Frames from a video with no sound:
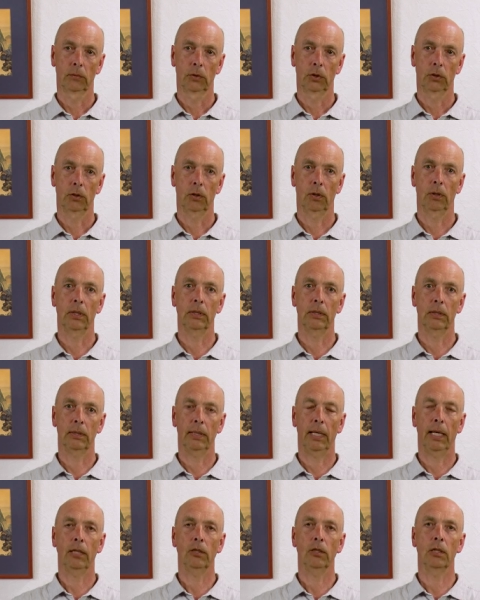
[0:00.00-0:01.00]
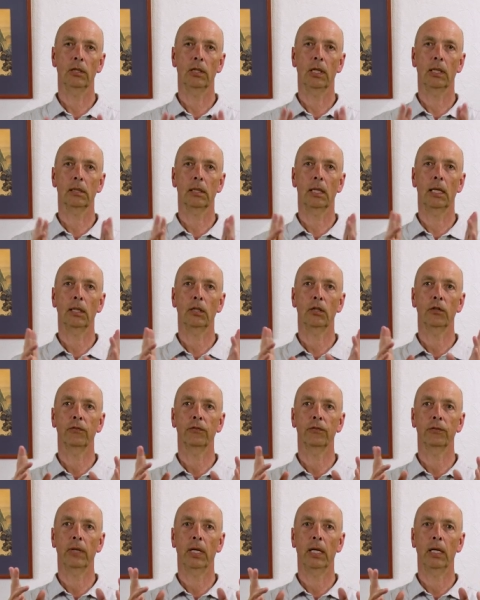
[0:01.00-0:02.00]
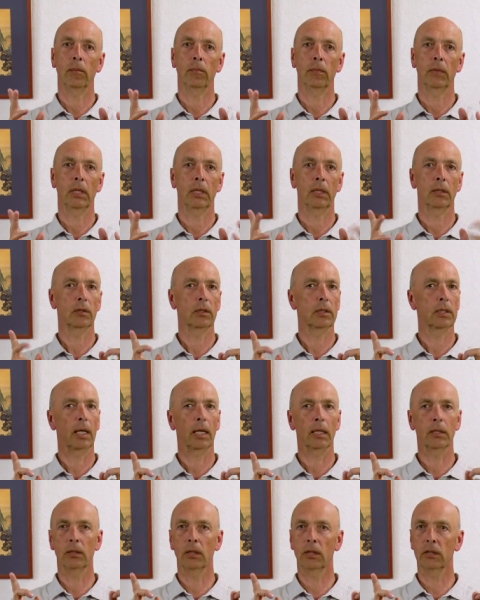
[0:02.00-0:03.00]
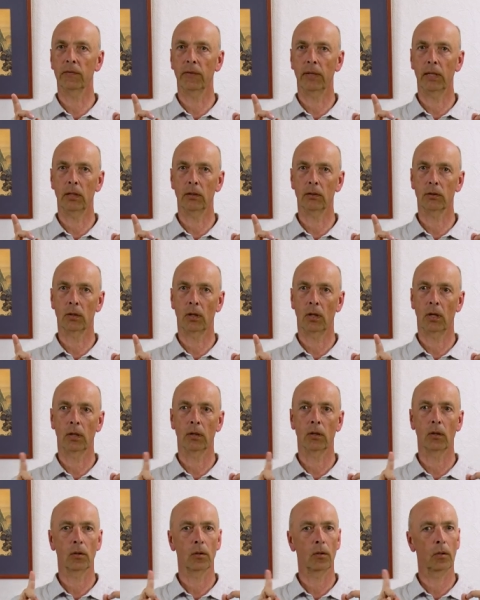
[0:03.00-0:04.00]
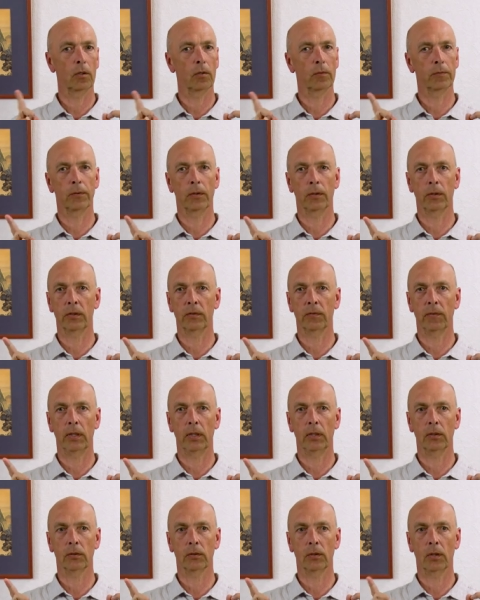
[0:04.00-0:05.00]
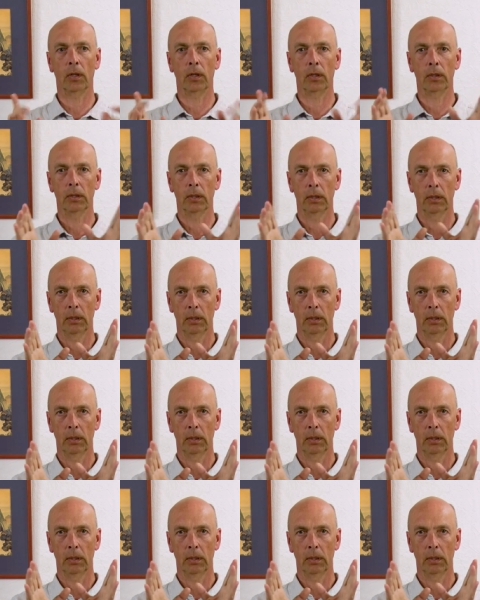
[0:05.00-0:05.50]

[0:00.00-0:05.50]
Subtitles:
So this is actually just like the frame. The introduction is very short, the colophon is very short,